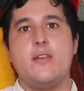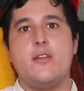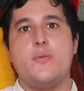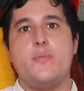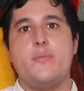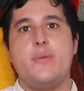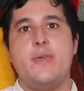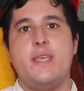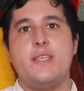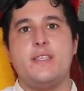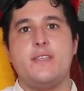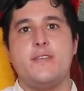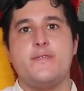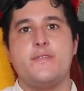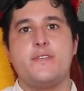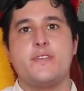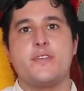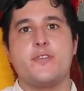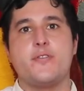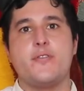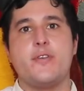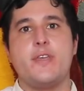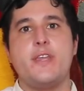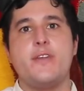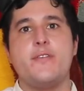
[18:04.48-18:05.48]
little piece of
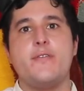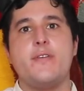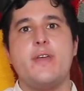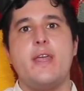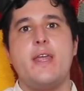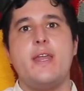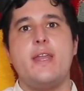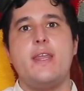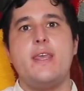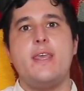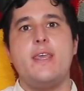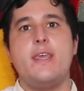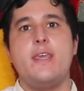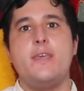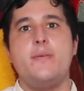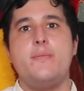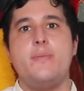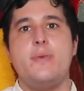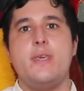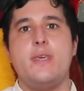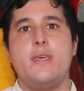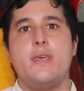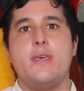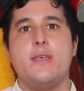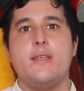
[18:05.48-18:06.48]

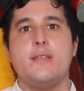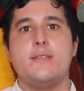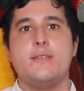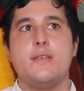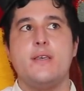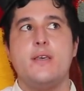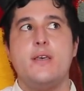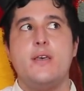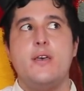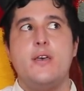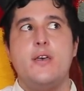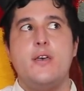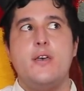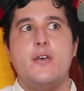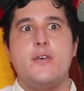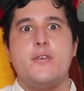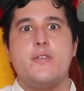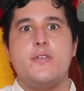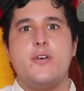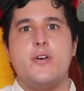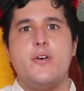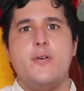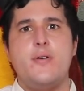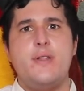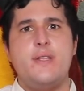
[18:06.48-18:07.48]
screenwriting because
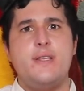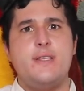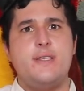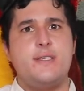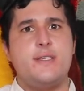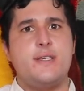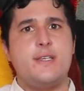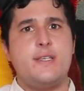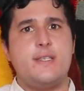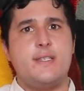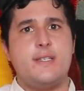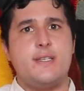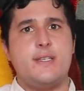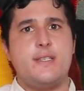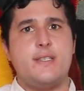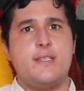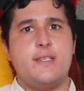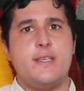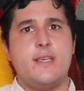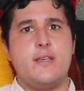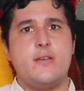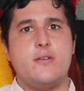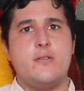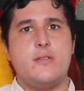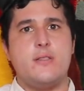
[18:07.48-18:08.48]
though it is just a
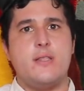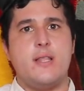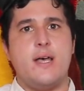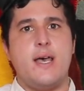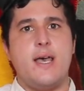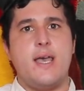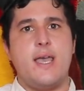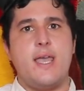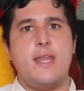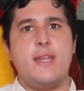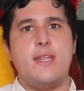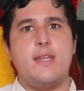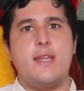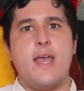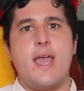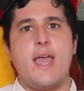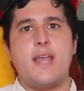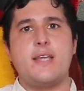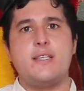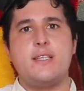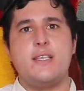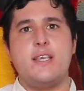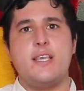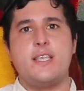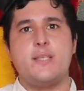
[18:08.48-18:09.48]
single line, it
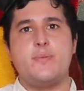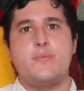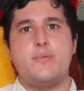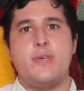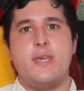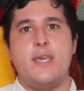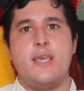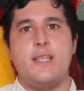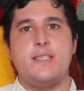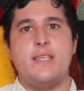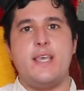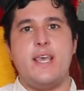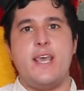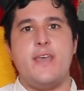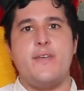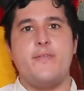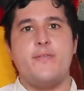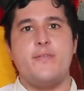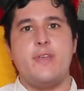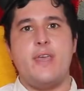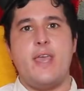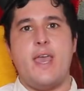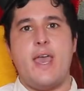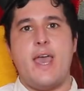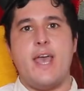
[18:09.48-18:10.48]
actually explains
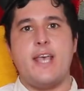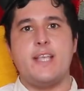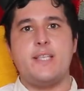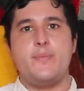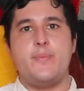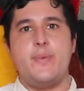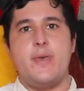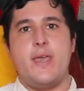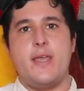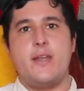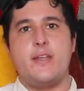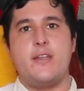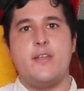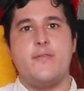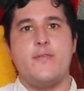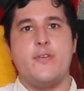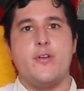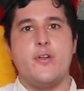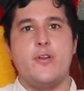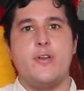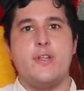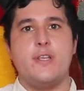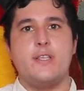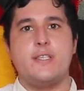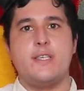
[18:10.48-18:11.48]
every aspect of
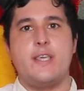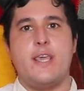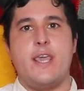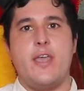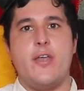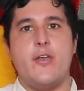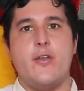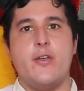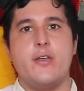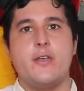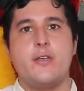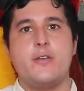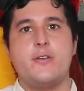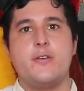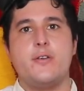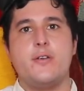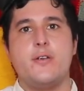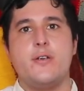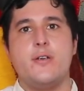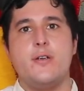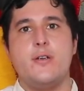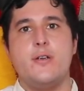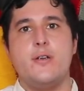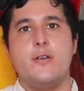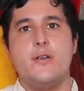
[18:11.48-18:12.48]
Ernest's
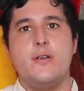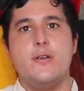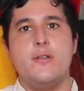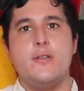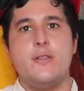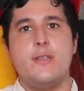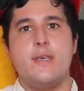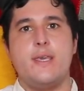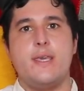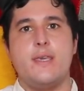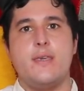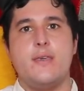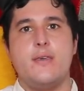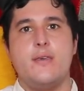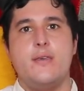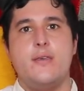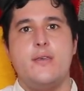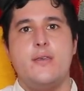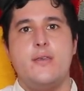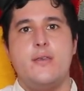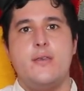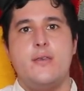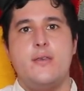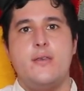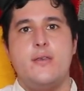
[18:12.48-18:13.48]
character,
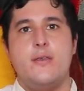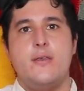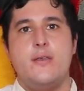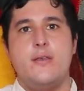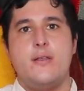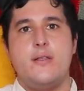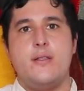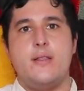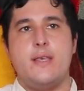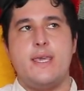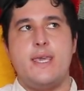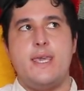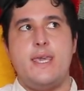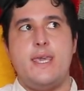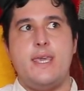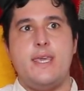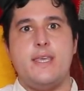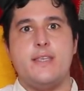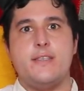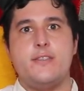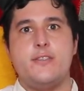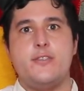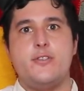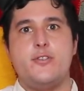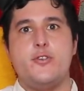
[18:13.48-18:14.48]
like
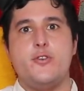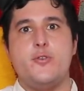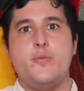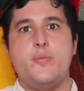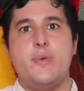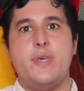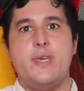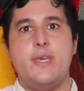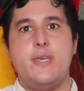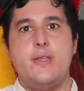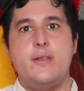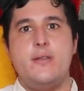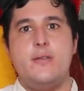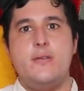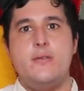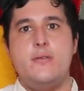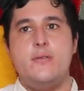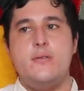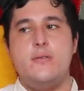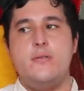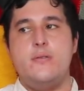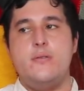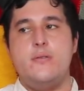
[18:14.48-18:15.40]
he is stupid.